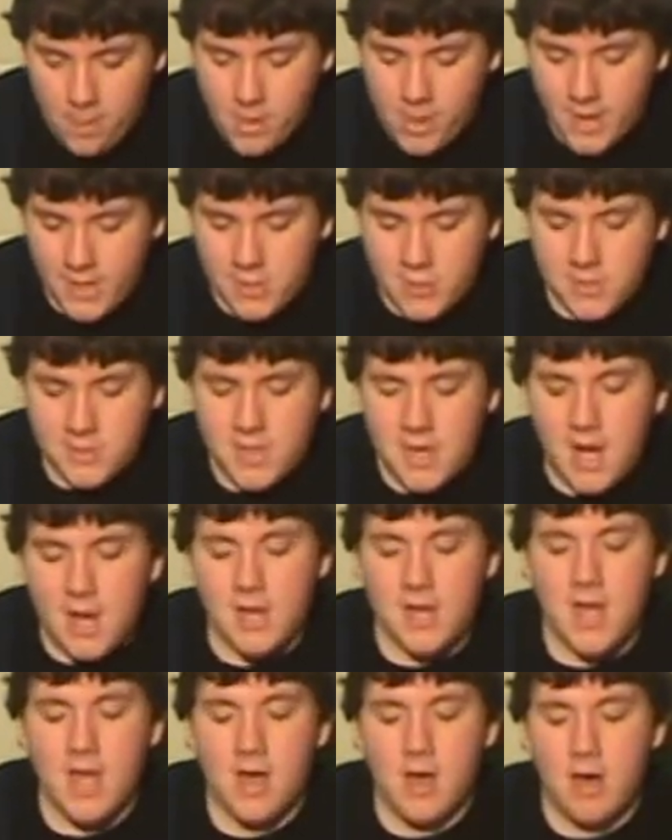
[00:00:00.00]
It's just the
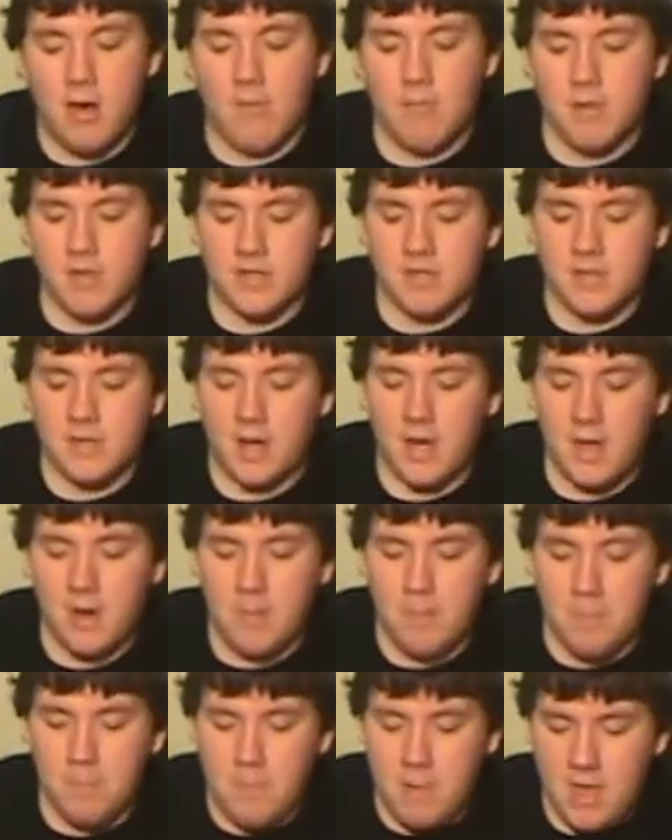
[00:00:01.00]
idea of the
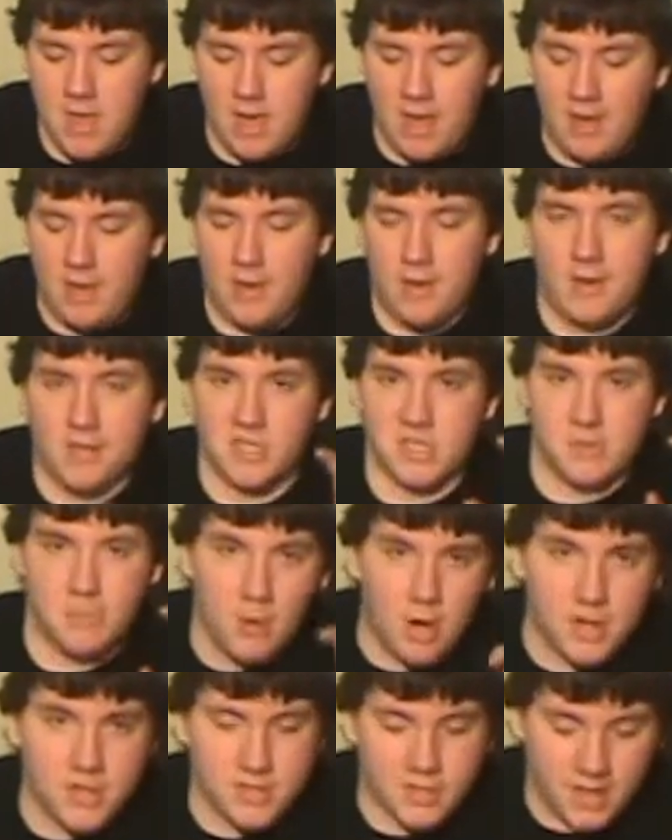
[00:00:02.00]
site being a
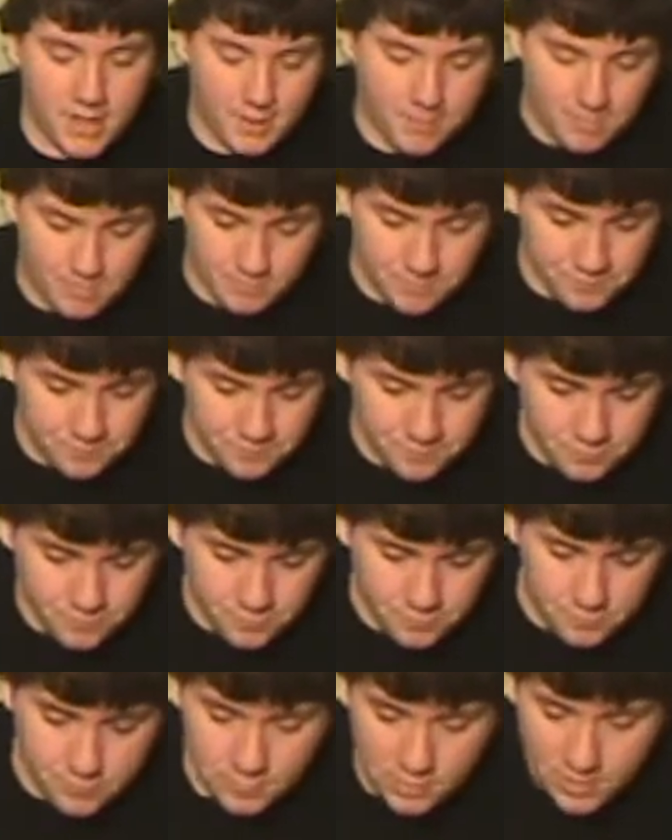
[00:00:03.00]
smart site.
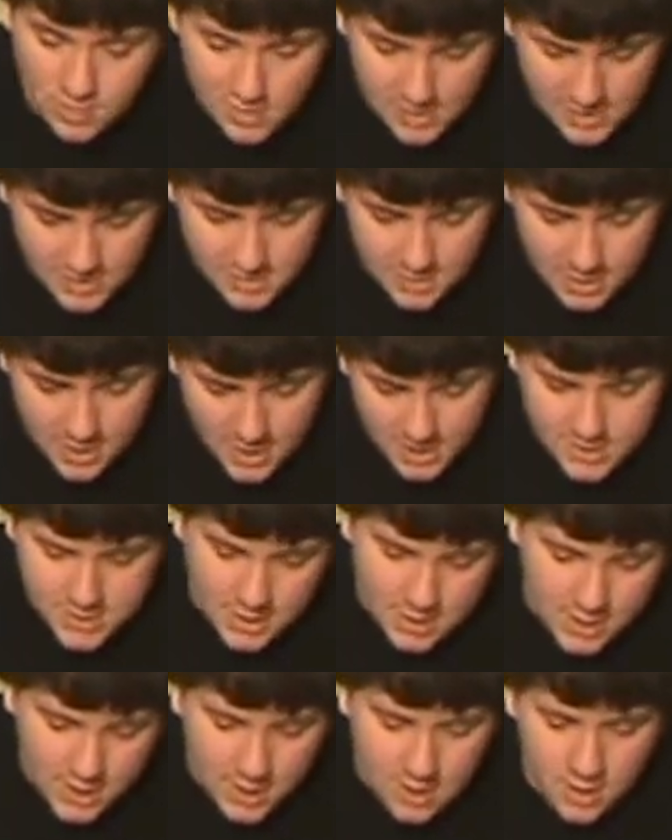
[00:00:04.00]
It's a nice
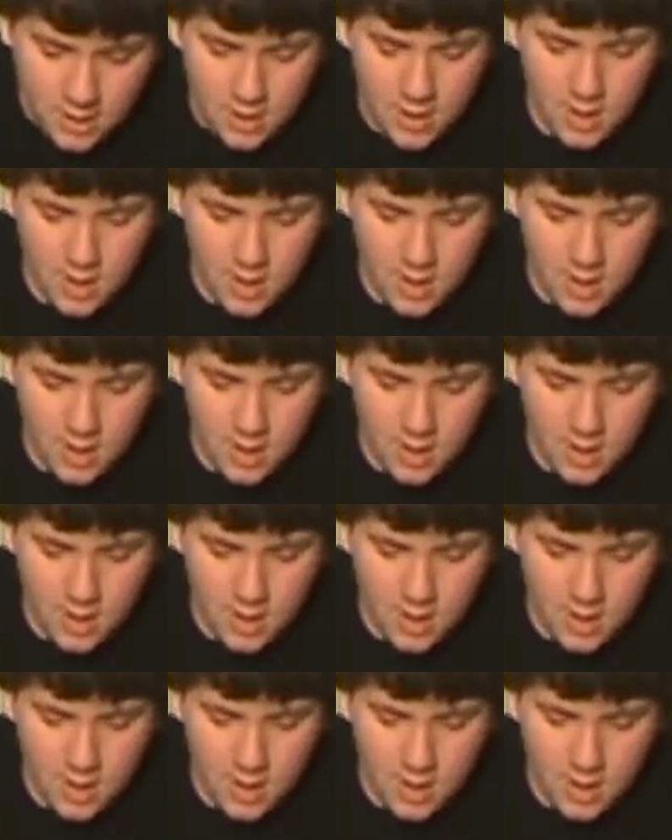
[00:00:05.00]
idea.